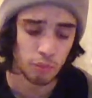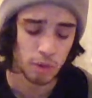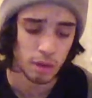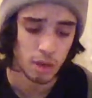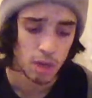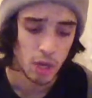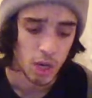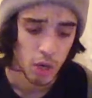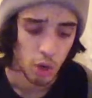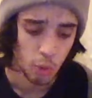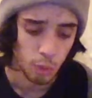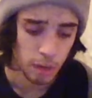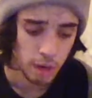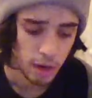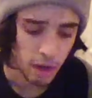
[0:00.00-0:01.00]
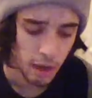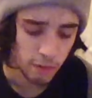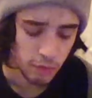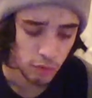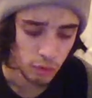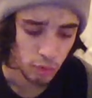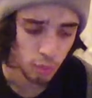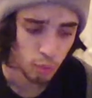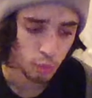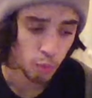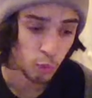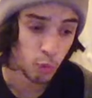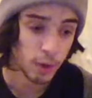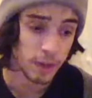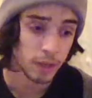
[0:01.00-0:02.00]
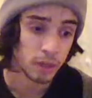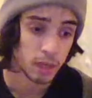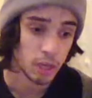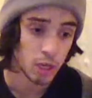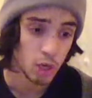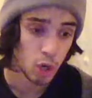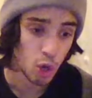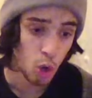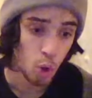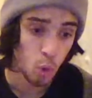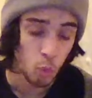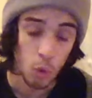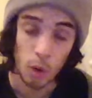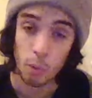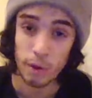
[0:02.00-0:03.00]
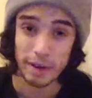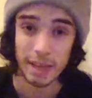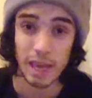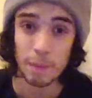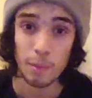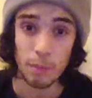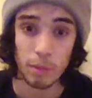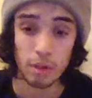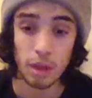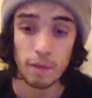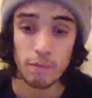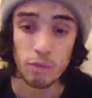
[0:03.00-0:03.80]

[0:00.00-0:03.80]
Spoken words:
We never really know what we're capable of.